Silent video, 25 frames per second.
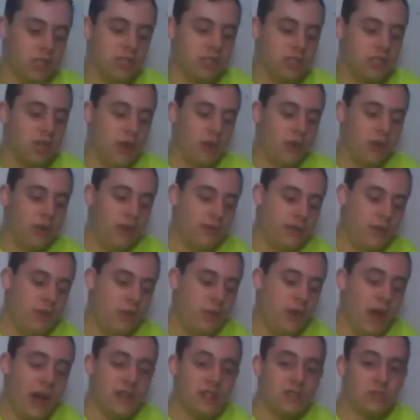So if you
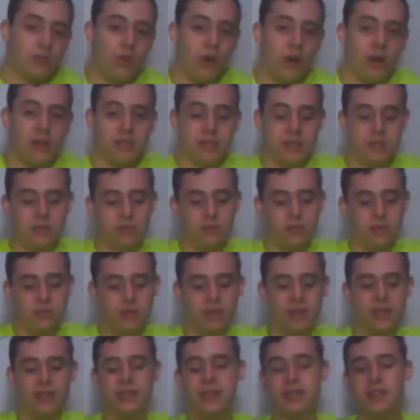guys want to
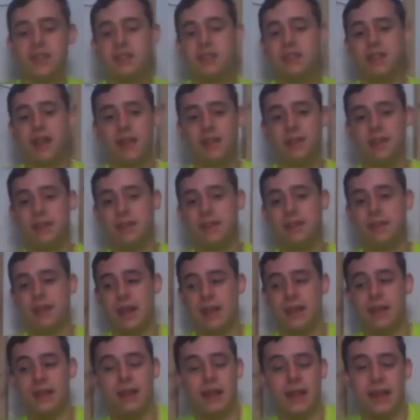look at these,
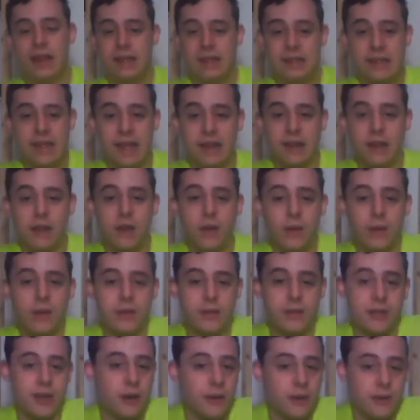like I said, go to
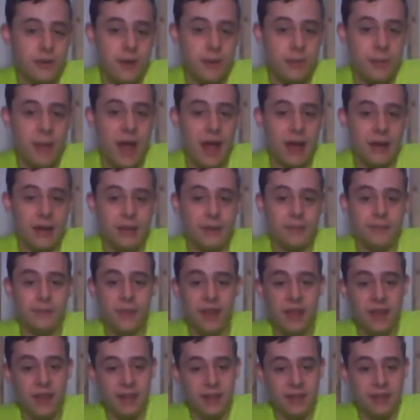Star Wars Armada.
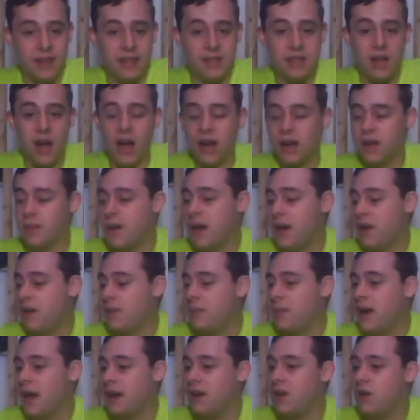They talk about
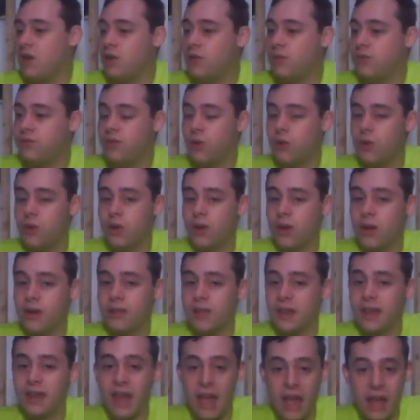them. I know for
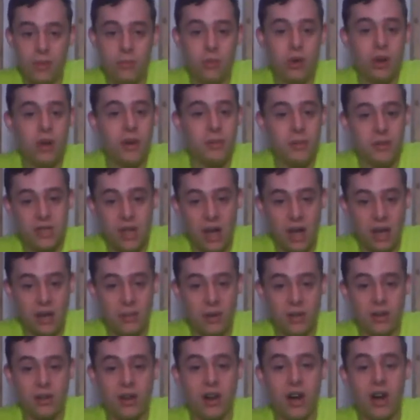the game we're going to be talking
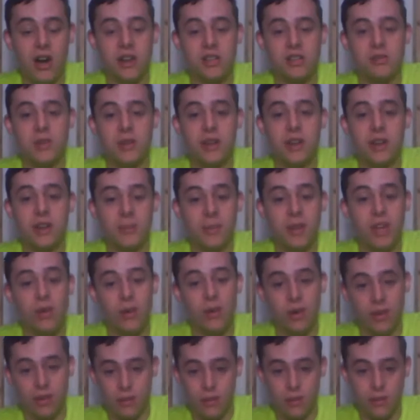about the cards. We're going to be
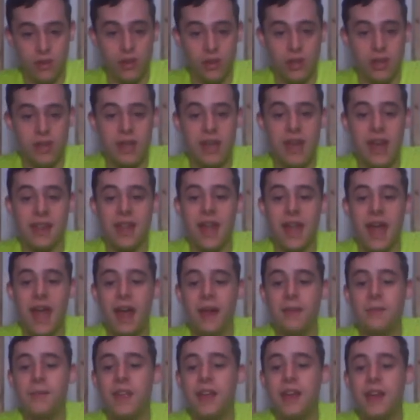going through and looking at
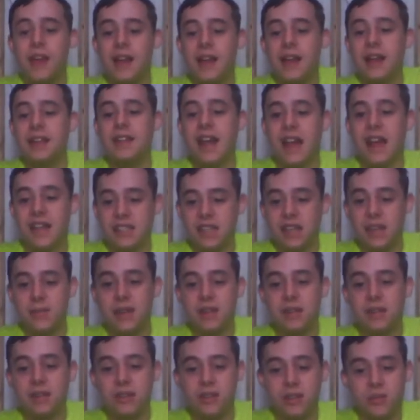that. That's going to
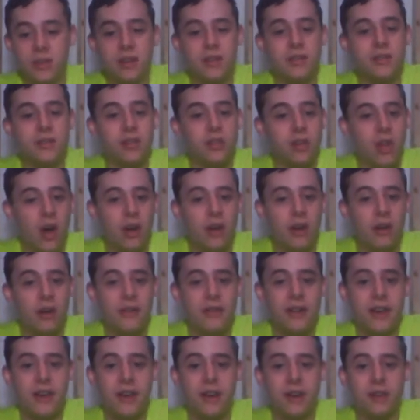be a little bit of a longer
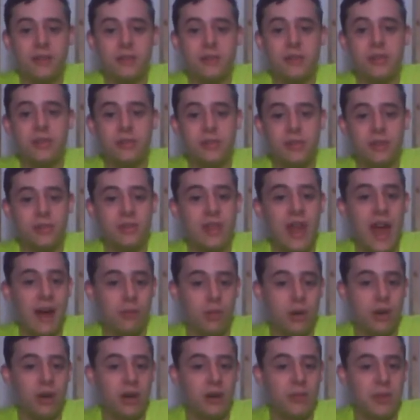video due to
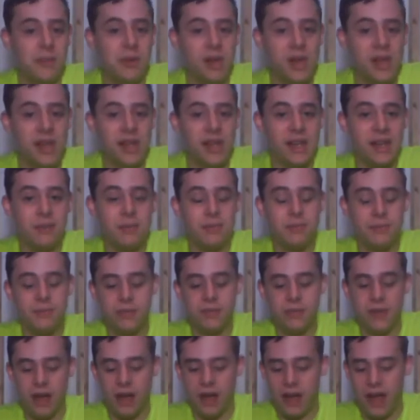that we're going to be playing it
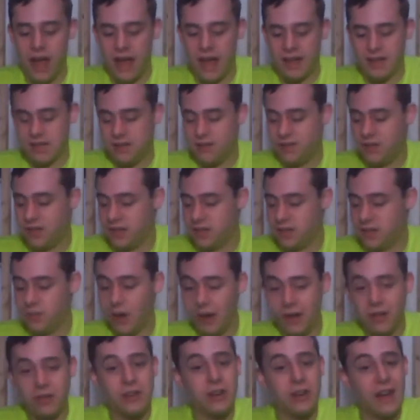as if it's a
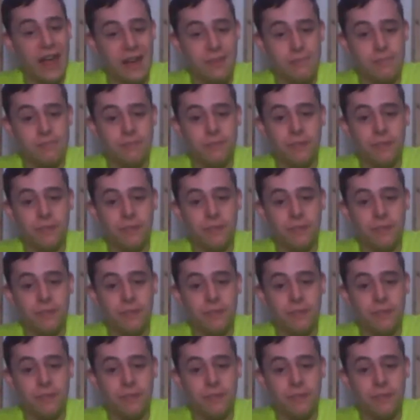regular game.